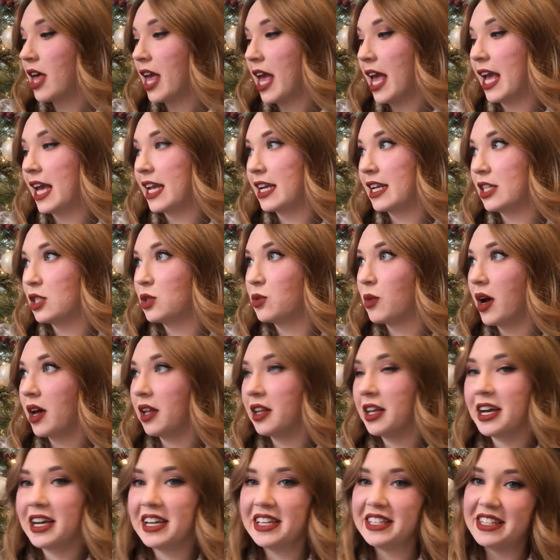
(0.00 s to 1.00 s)
and as well
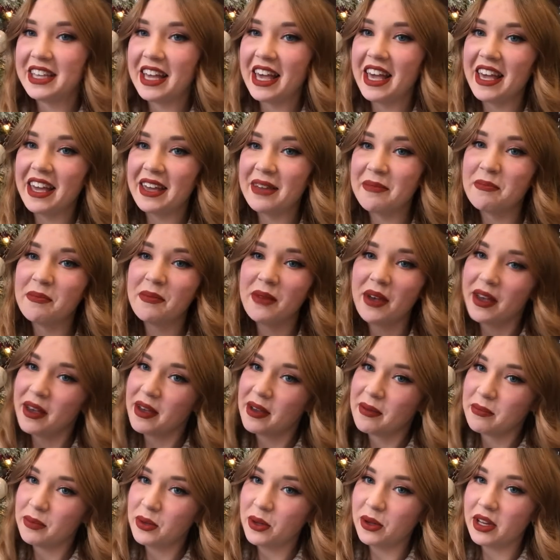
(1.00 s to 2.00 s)
as a
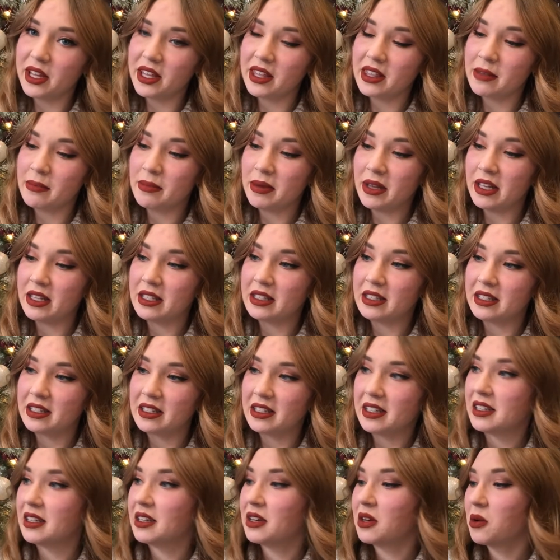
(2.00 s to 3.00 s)
Beauty and the Beast
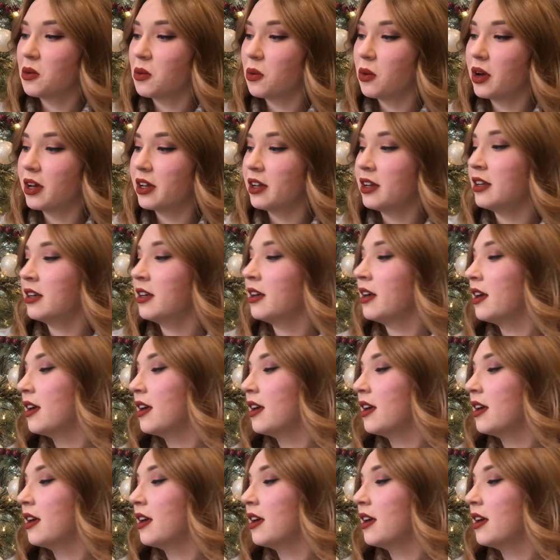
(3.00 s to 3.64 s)
one.